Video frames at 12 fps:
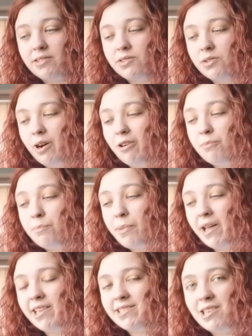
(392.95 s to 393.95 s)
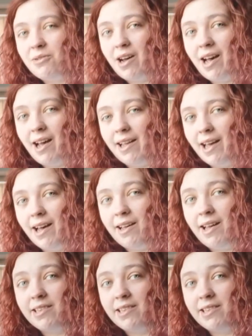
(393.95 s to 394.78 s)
So our bass and our hi-hat